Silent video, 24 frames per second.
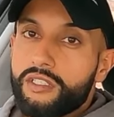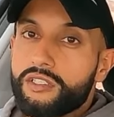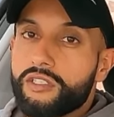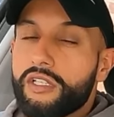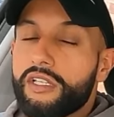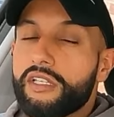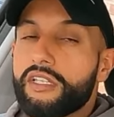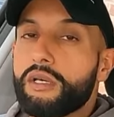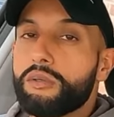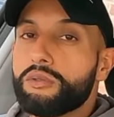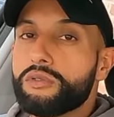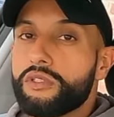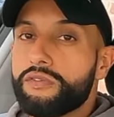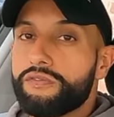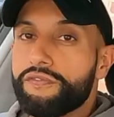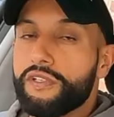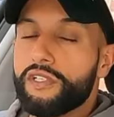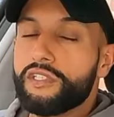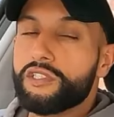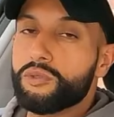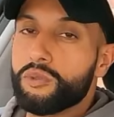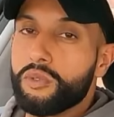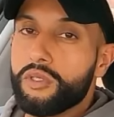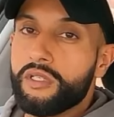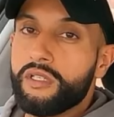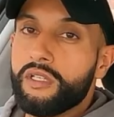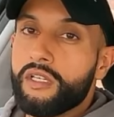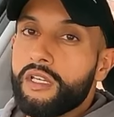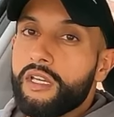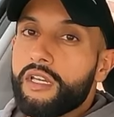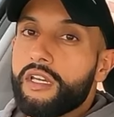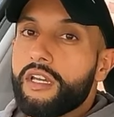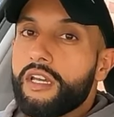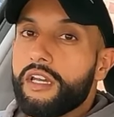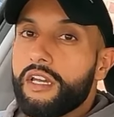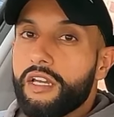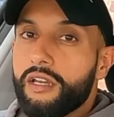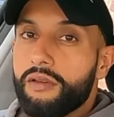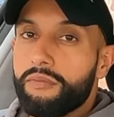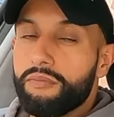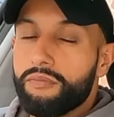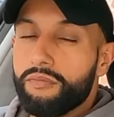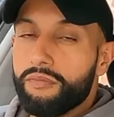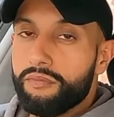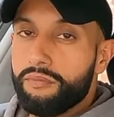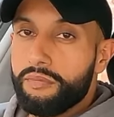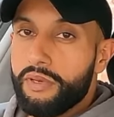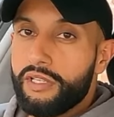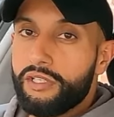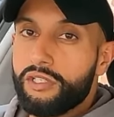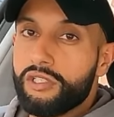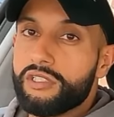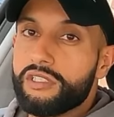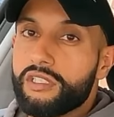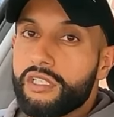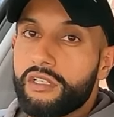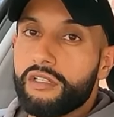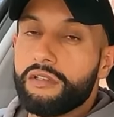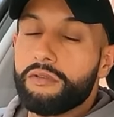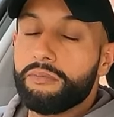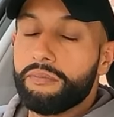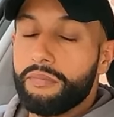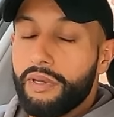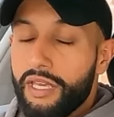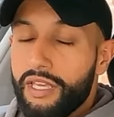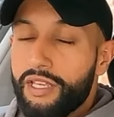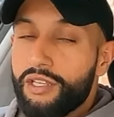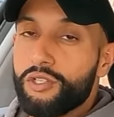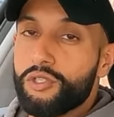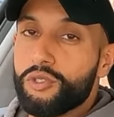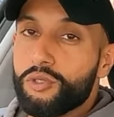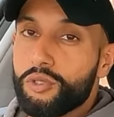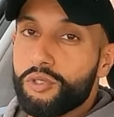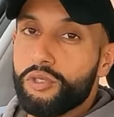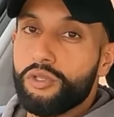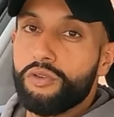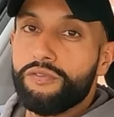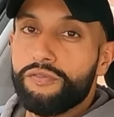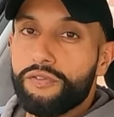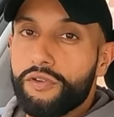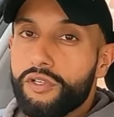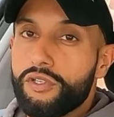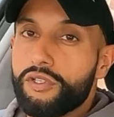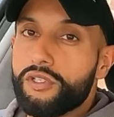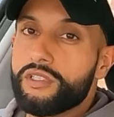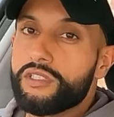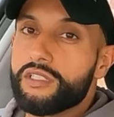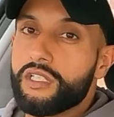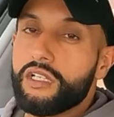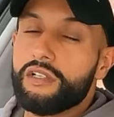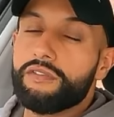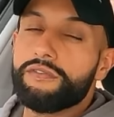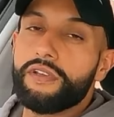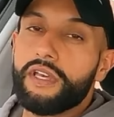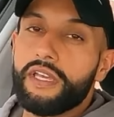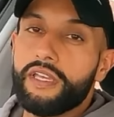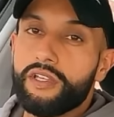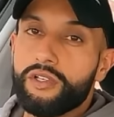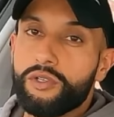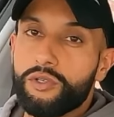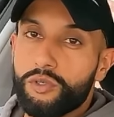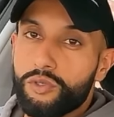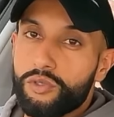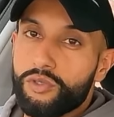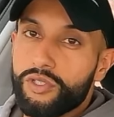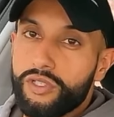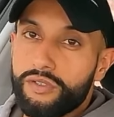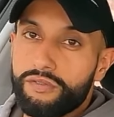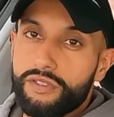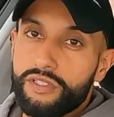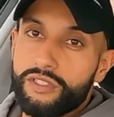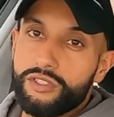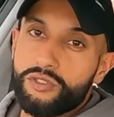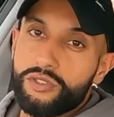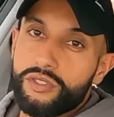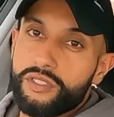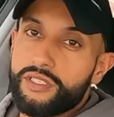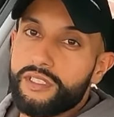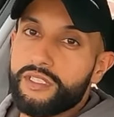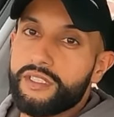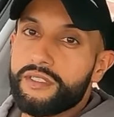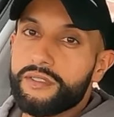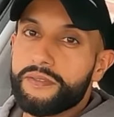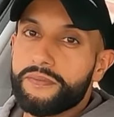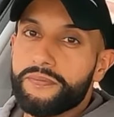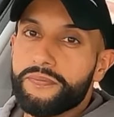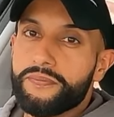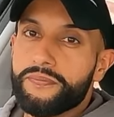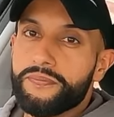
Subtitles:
So that was the first one. Make sure you find yourself a good driving instructor.